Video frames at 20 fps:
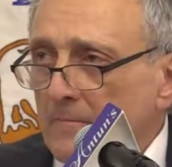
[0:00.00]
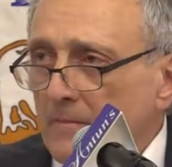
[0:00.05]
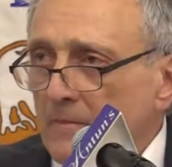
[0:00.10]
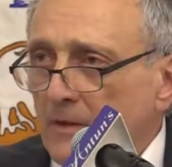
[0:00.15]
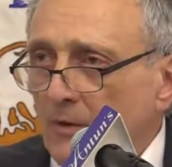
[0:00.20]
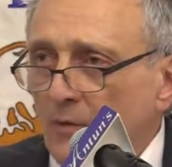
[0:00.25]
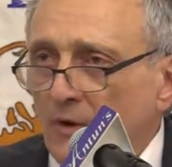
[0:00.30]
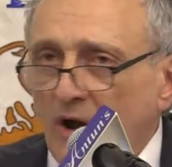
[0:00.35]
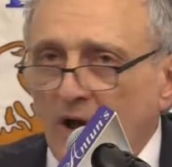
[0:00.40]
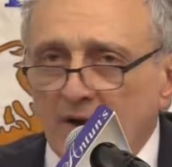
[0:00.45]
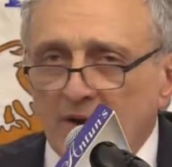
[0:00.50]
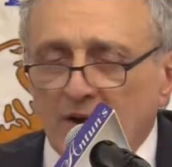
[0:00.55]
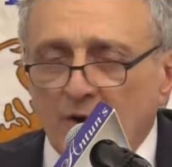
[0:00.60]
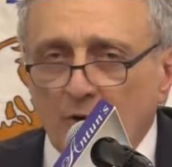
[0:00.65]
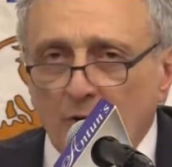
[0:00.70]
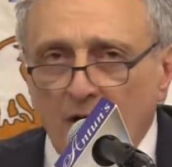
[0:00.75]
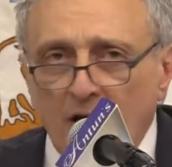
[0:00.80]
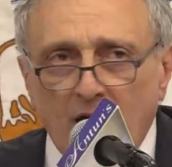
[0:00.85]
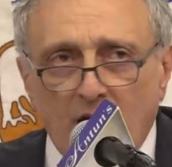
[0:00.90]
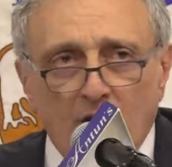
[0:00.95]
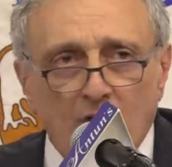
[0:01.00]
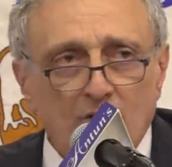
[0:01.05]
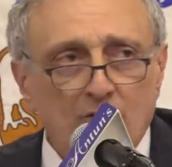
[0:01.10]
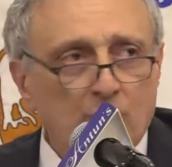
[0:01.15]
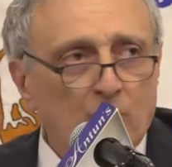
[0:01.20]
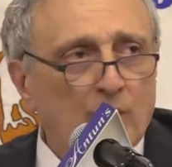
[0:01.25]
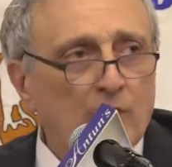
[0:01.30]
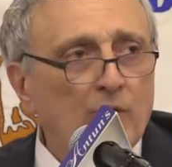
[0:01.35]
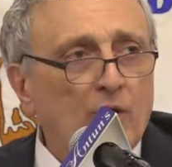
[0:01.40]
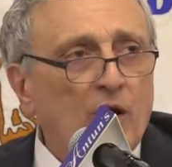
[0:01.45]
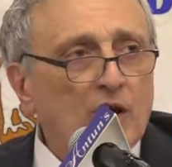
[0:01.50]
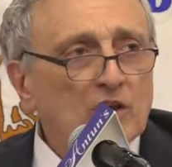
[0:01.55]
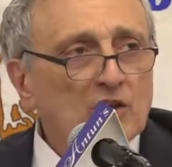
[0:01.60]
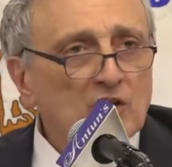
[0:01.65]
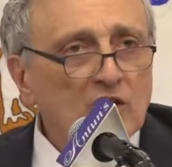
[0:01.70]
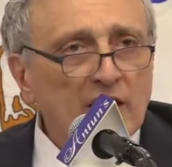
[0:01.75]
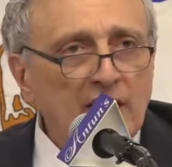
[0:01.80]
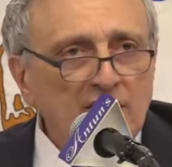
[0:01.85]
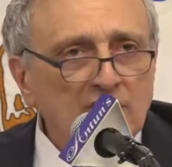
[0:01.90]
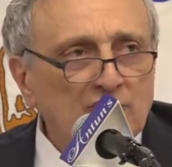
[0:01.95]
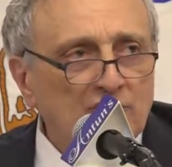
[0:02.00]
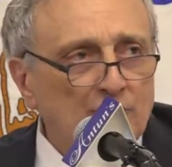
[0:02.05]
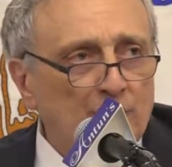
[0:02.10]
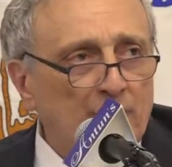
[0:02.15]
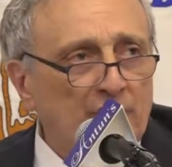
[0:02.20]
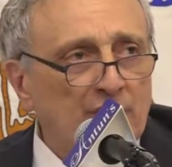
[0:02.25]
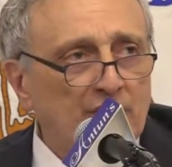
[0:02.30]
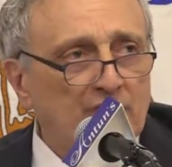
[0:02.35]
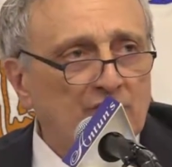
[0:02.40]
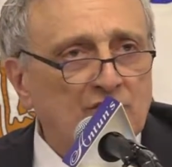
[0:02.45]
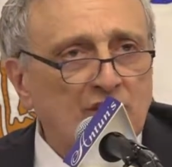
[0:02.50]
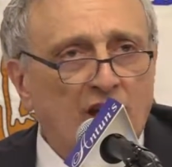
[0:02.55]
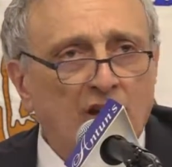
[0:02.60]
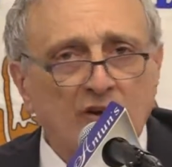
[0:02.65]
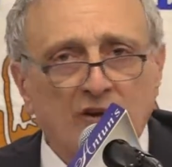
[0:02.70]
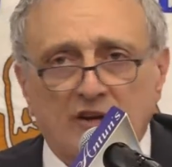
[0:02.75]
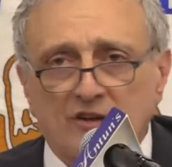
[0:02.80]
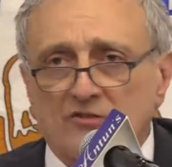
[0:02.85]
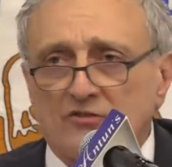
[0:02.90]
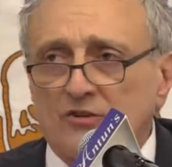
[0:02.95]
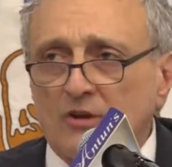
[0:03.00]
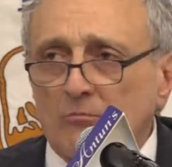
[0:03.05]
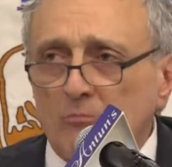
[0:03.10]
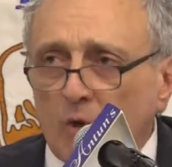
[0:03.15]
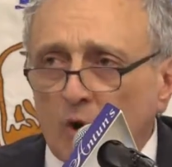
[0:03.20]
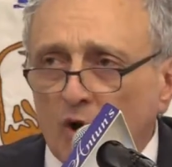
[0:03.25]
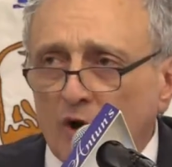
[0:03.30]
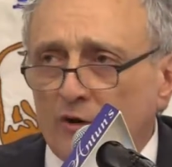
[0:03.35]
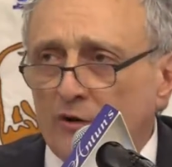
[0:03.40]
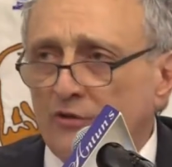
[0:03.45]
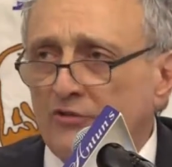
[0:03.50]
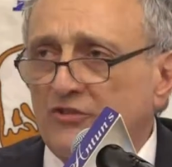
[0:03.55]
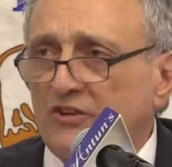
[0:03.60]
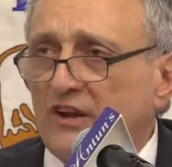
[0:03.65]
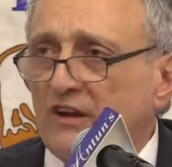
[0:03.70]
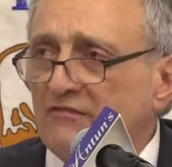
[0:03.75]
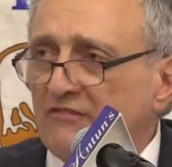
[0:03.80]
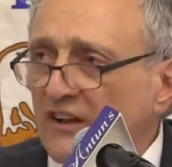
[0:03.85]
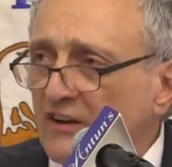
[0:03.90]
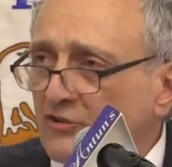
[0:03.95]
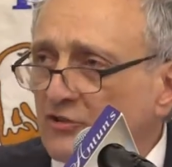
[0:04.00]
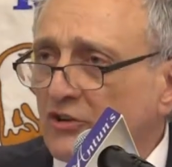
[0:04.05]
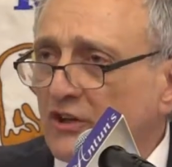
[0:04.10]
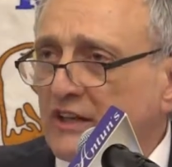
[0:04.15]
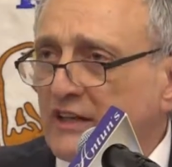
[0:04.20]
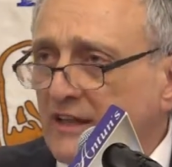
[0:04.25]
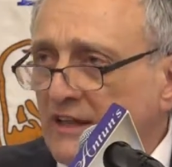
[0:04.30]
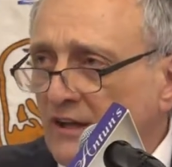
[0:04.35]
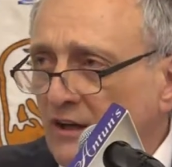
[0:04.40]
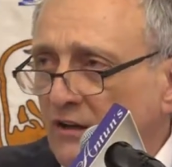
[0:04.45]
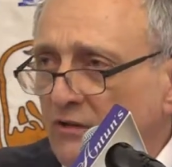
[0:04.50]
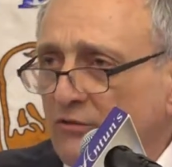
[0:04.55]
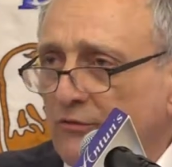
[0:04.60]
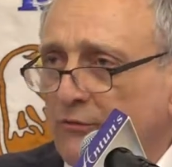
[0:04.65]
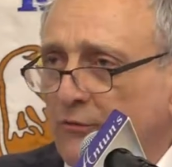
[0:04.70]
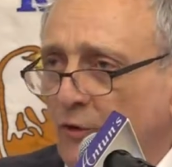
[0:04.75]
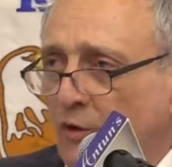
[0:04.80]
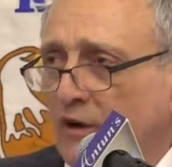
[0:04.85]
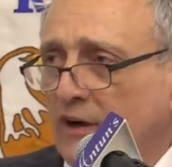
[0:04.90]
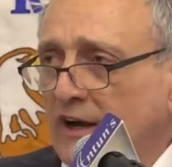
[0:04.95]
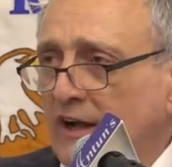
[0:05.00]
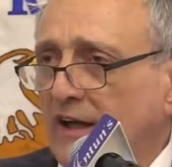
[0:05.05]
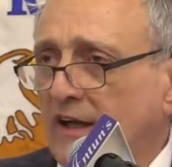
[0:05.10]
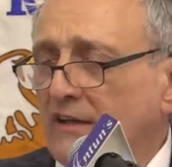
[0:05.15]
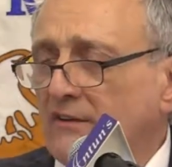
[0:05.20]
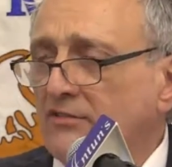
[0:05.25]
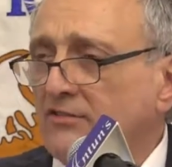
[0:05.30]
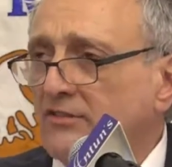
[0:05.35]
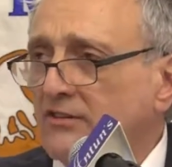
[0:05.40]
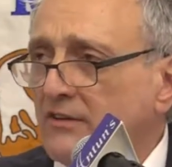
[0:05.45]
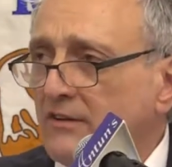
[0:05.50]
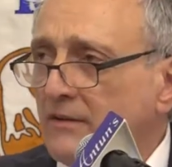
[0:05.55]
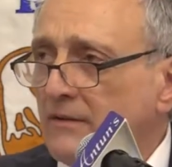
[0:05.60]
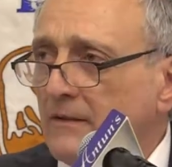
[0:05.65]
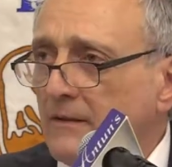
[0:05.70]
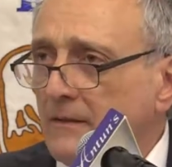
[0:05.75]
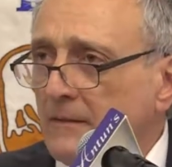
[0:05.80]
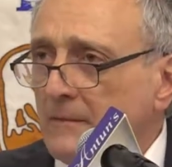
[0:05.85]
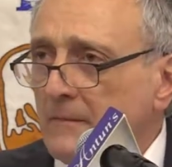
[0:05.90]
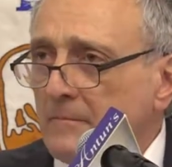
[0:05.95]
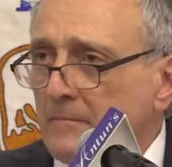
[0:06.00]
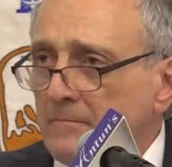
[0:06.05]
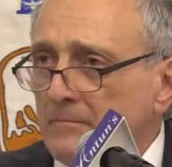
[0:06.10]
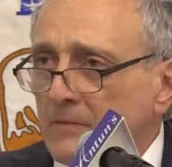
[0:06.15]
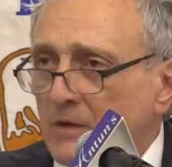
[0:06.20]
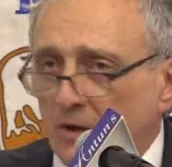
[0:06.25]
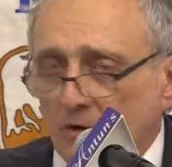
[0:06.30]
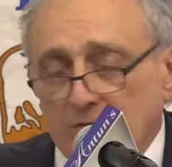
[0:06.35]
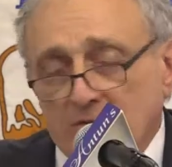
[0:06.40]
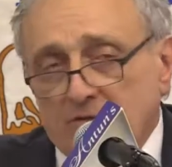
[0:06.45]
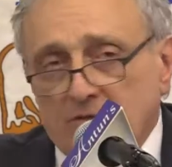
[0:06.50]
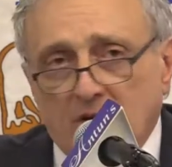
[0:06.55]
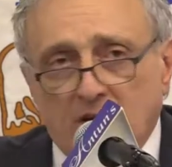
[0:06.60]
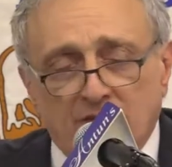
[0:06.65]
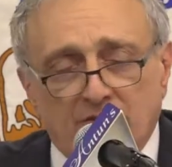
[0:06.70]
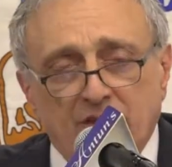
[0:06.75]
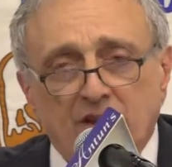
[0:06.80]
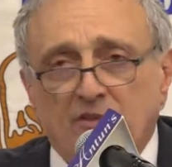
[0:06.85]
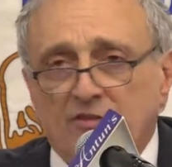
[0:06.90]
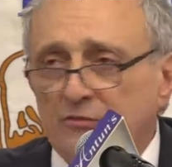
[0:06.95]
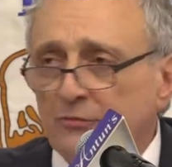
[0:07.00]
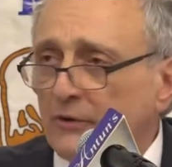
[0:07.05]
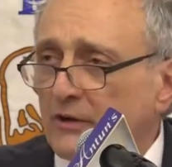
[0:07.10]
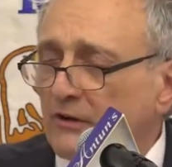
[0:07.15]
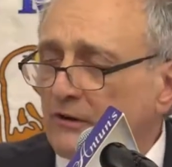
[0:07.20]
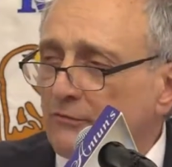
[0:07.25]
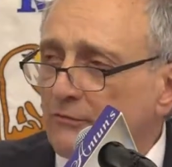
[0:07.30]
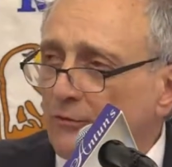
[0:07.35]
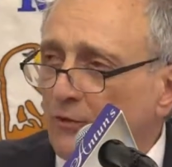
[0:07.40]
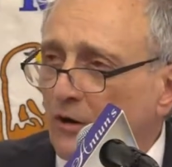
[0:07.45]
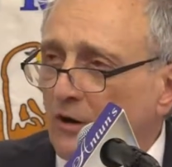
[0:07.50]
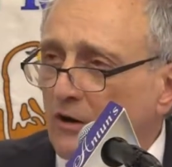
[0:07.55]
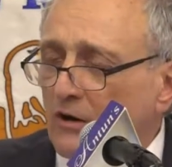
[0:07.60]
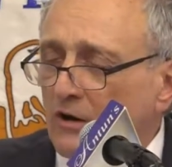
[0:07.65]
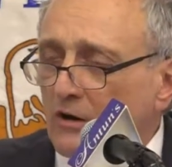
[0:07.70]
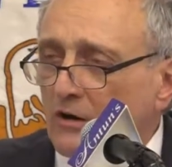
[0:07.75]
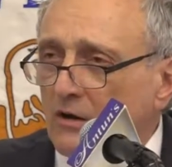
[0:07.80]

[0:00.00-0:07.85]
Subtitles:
that were on the ground, were lasering the targets, the mortars that eventually killed 4 guys. Or I think 3 of the 4.